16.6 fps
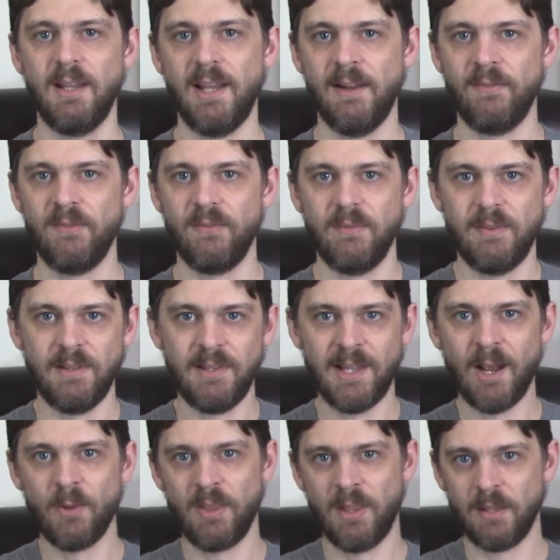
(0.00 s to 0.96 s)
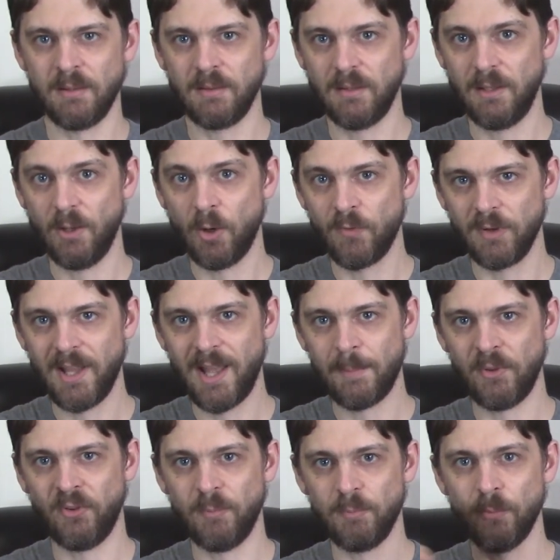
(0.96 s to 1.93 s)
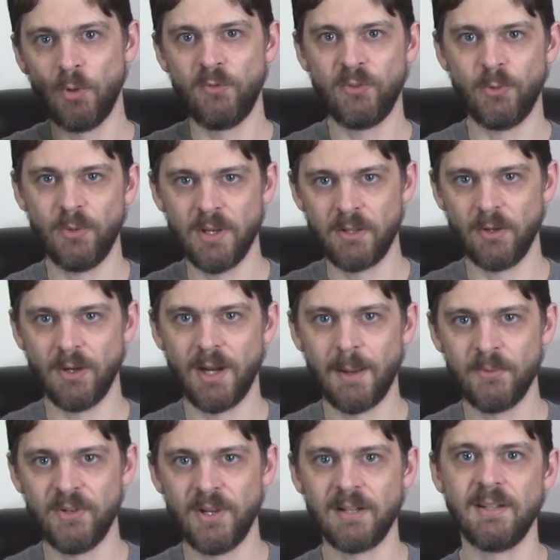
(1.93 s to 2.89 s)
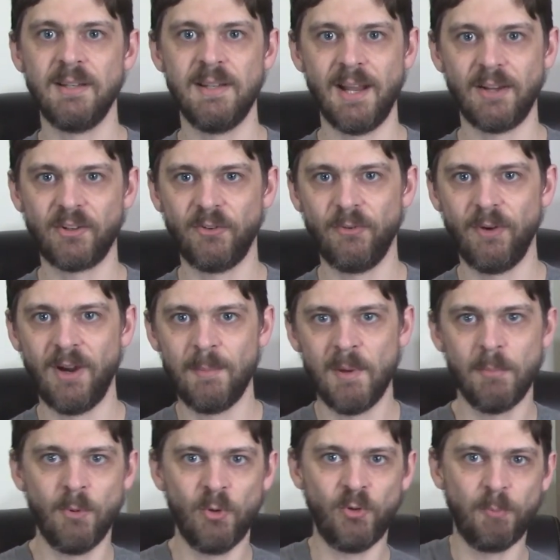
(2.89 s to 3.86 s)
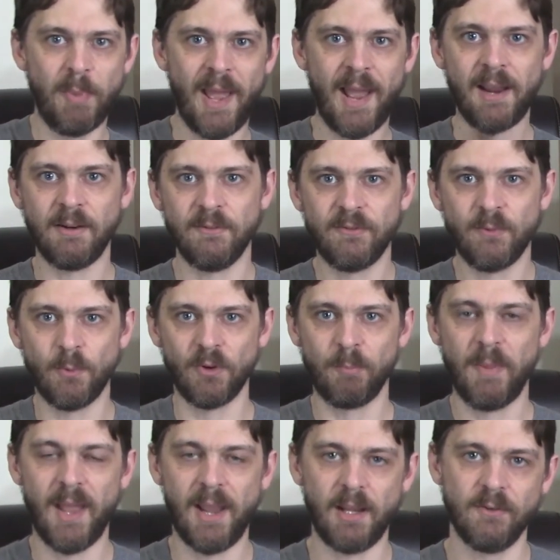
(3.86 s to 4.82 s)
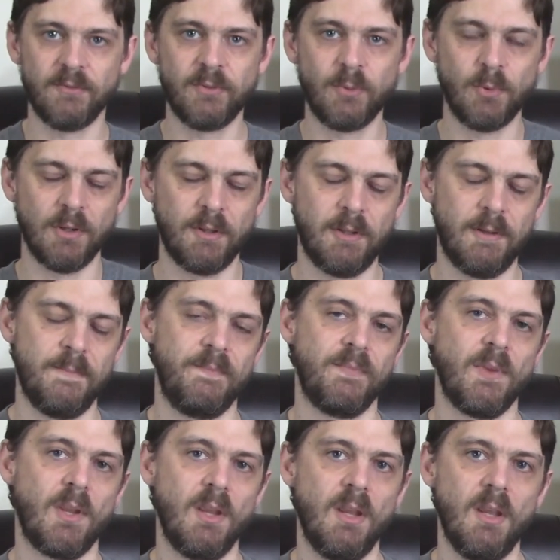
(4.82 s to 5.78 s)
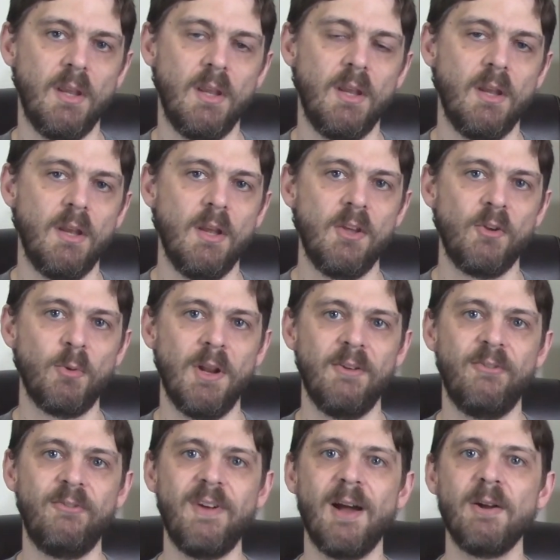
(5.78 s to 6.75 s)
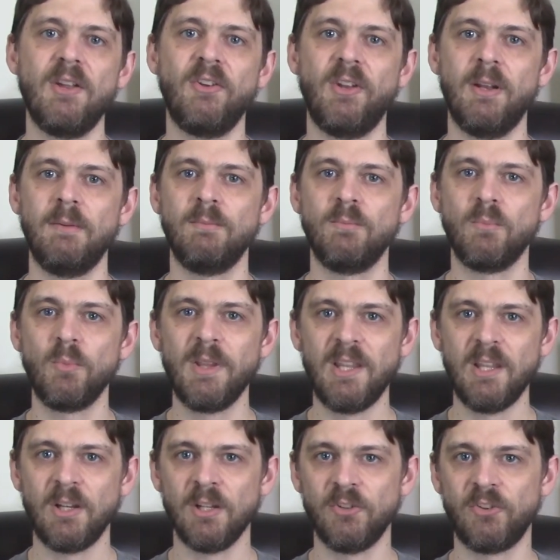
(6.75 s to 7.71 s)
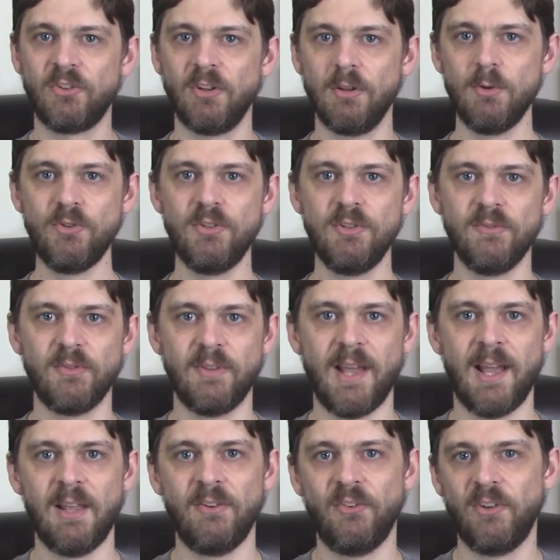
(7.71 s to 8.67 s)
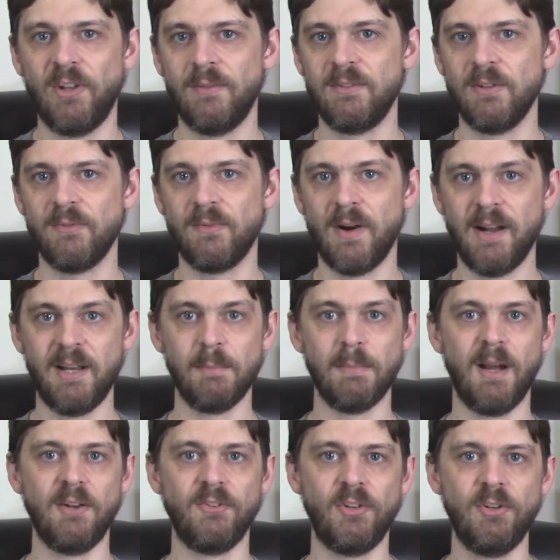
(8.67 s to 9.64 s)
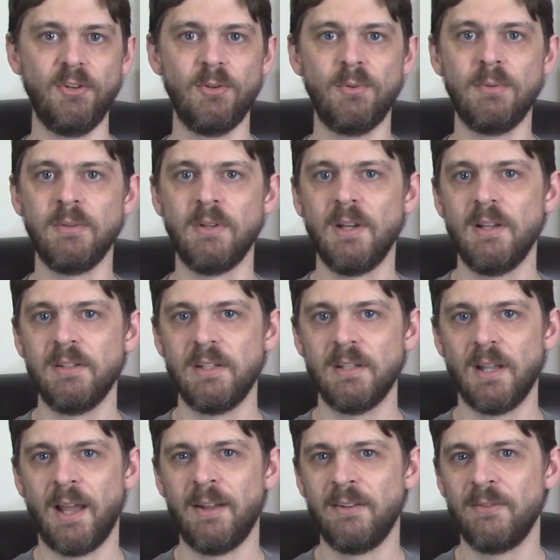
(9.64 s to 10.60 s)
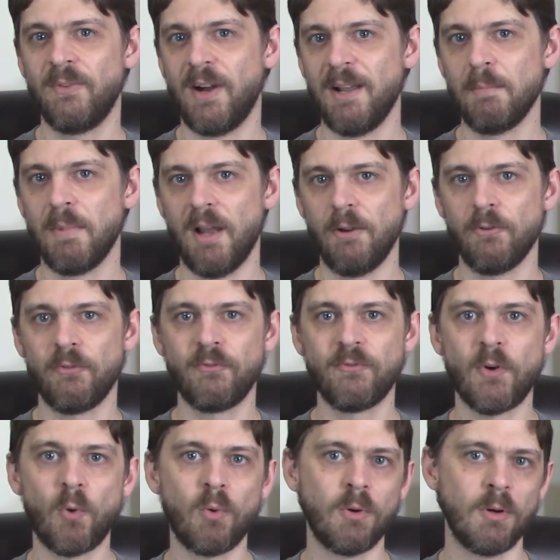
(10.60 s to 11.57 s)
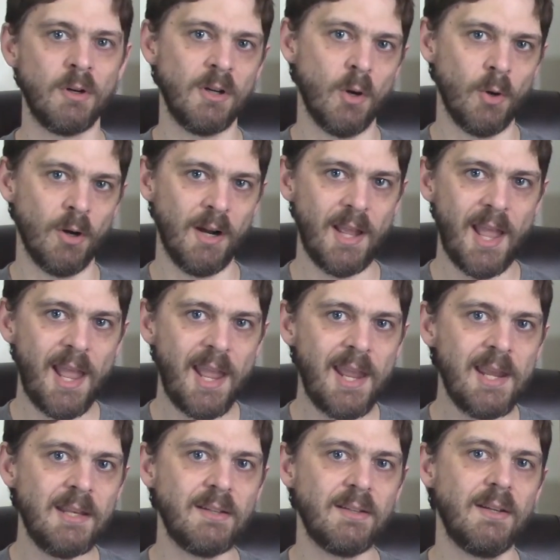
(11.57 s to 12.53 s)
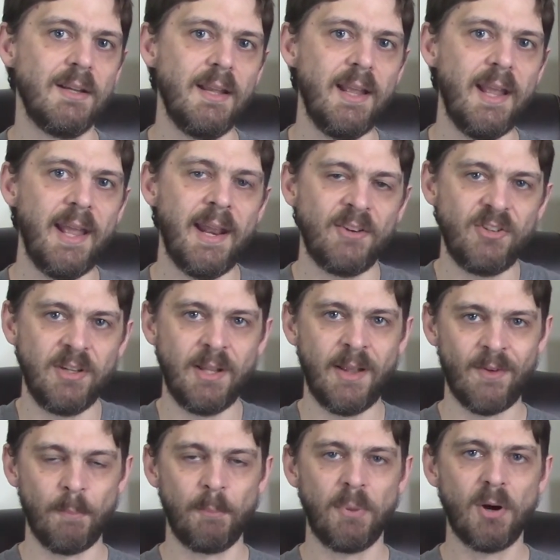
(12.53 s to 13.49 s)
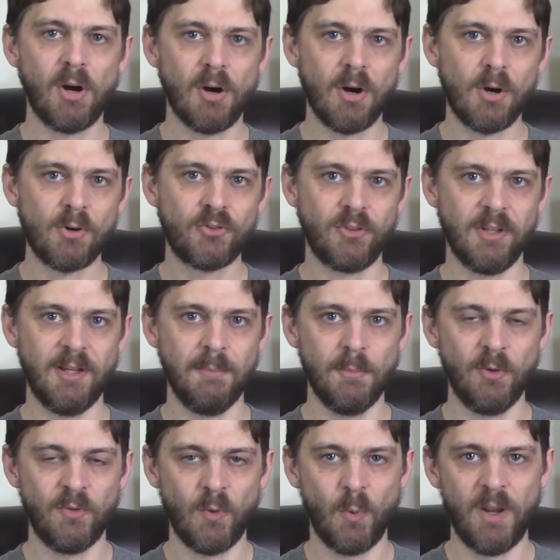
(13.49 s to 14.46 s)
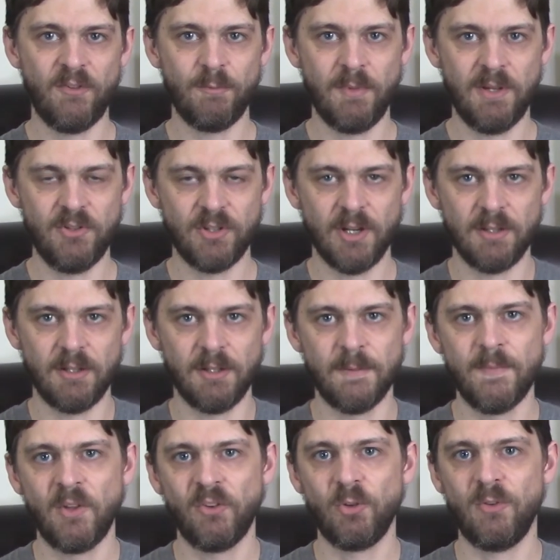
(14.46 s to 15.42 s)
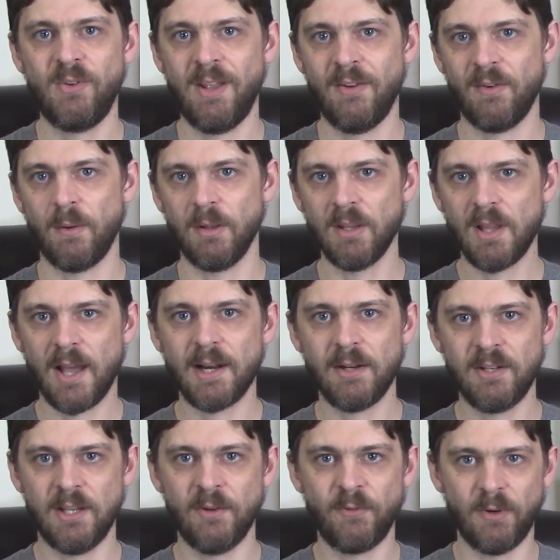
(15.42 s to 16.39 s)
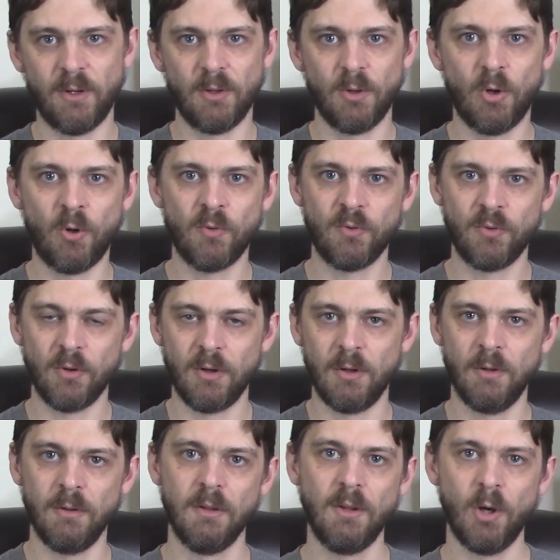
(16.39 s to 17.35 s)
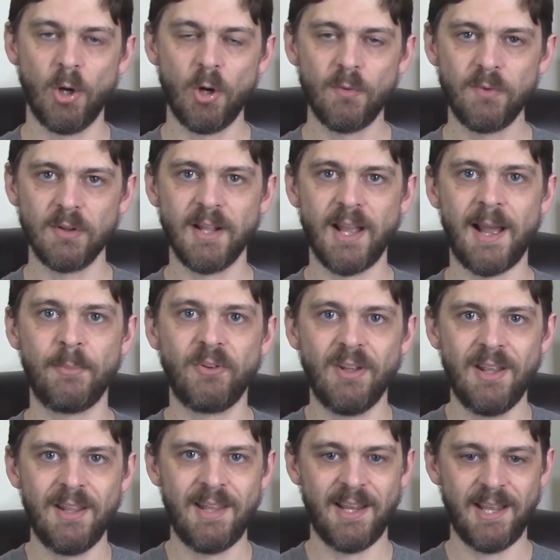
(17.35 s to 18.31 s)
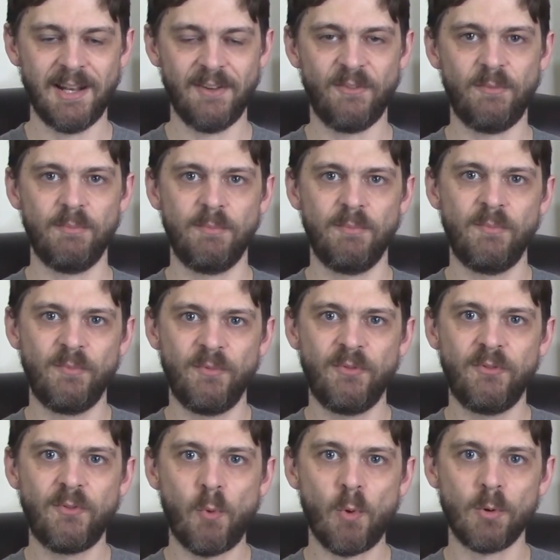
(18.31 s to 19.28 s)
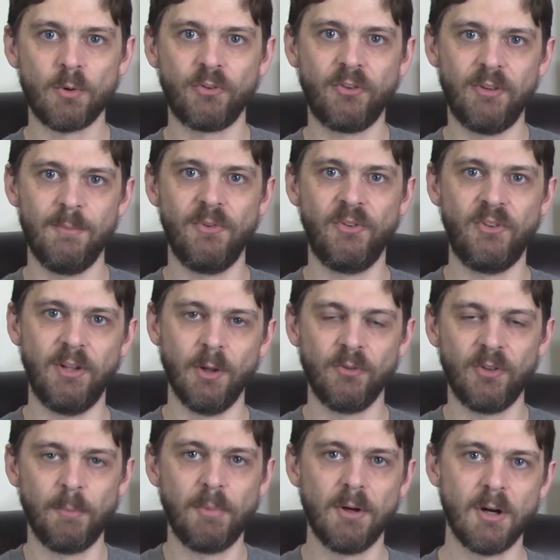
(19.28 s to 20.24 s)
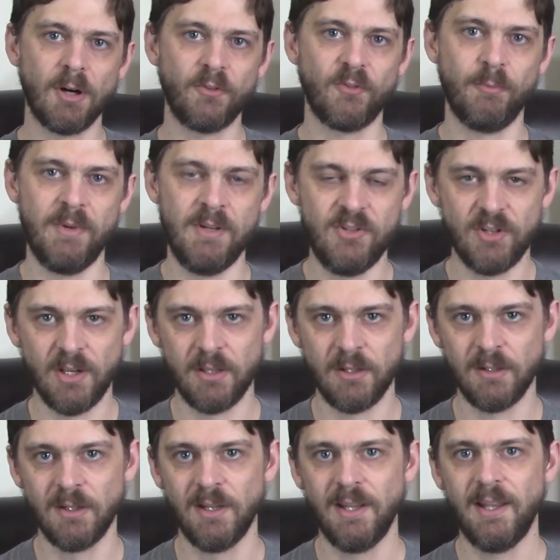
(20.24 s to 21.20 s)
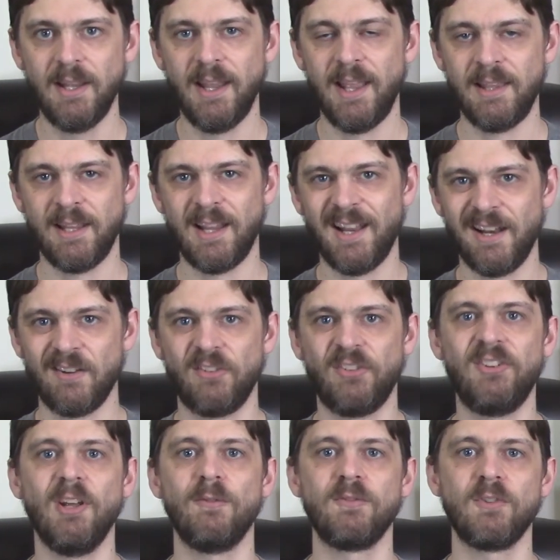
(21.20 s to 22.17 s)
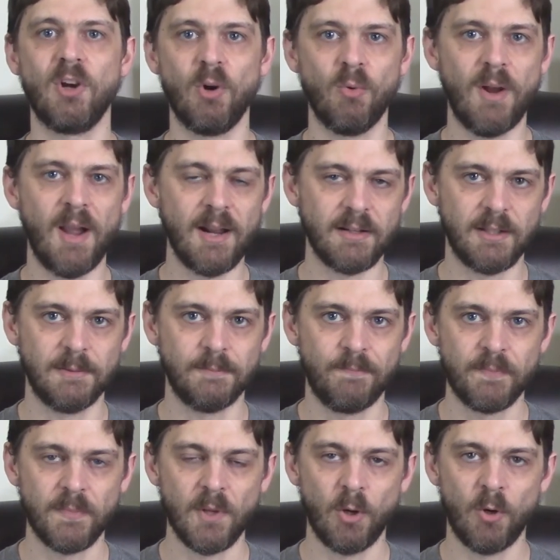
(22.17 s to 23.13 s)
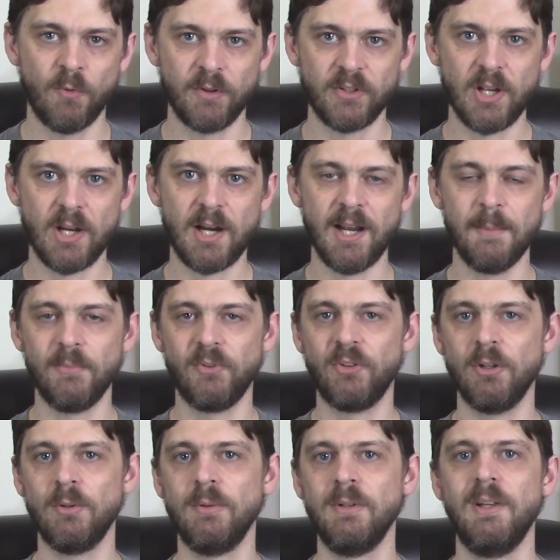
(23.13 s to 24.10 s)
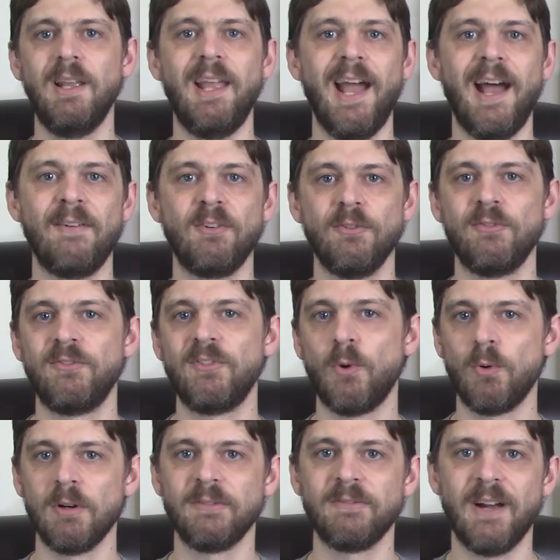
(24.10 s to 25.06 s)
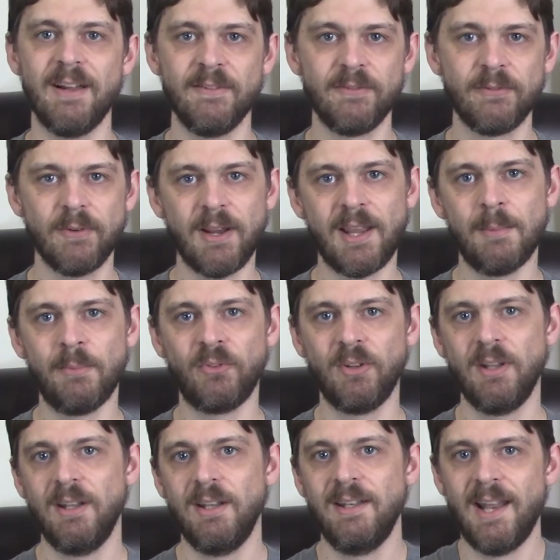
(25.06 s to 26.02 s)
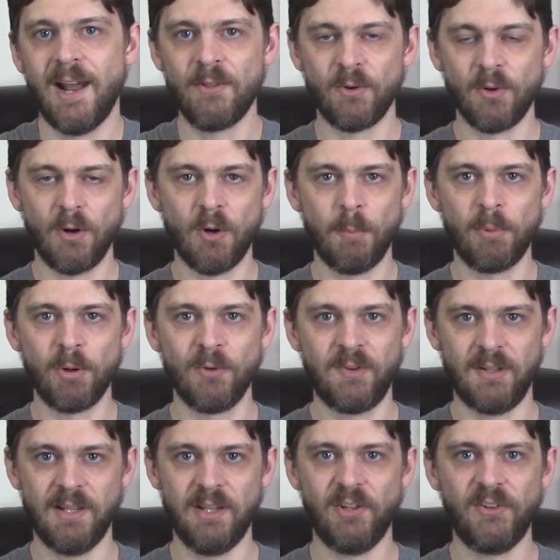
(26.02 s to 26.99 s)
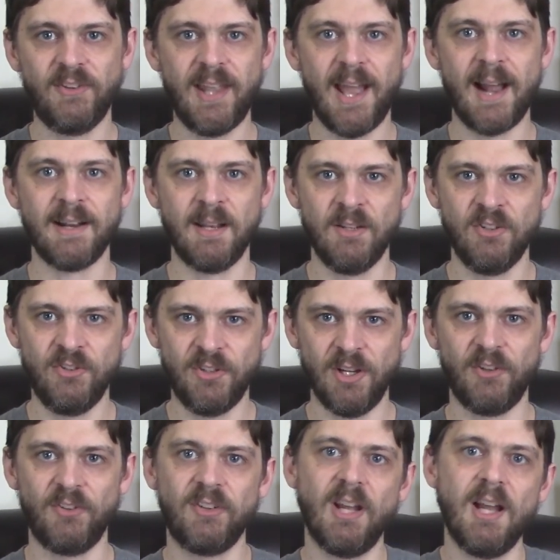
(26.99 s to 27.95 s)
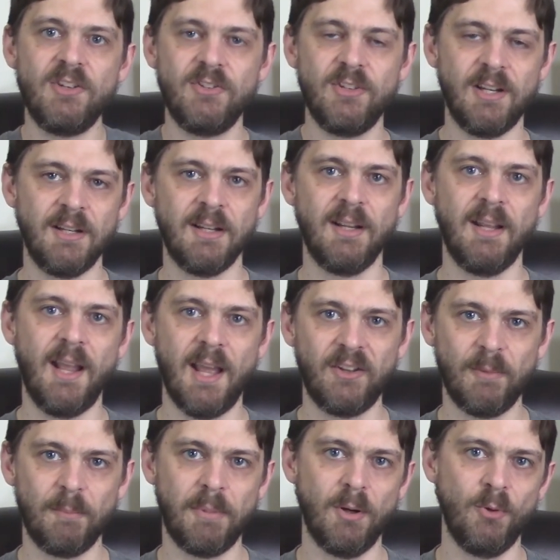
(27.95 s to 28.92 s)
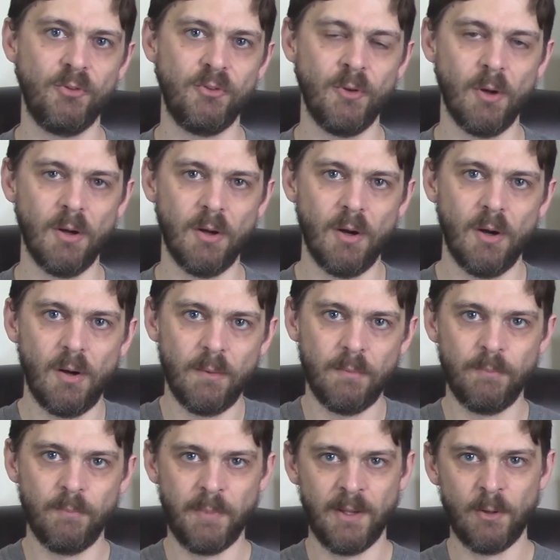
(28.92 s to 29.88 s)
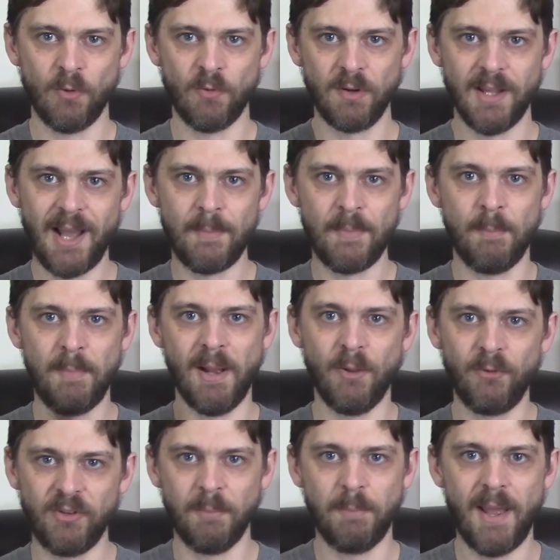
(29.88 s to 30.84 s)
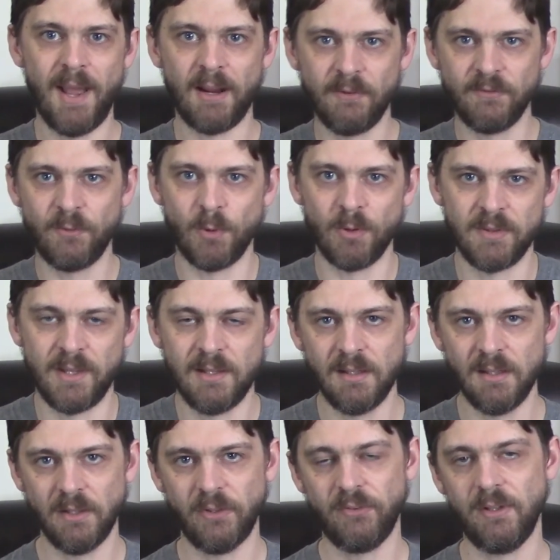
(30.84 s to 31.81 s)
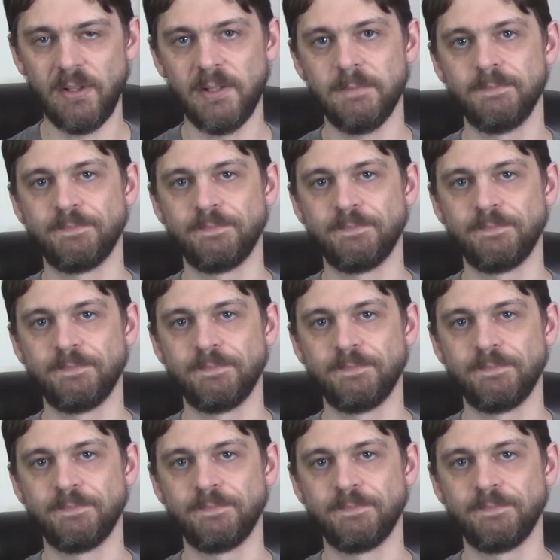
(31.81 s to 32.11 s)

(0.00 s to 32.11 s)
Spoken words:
If now the overlap is moved to another object, the next frame it moves back and forth, back and forth. What I found is a really good solution for that, instead of dividing by 2, to divide by 4 or 8, and actually have it partially move away from each other. So if you have a lot of different overall overlaps, they kind of force themselves apart from each other, and they kind of self-correct over time. So after 4 or 5 frames, now they're all perfectly stacked and just touching, as opposed to being overlapped and bouncing back and forth endlessly.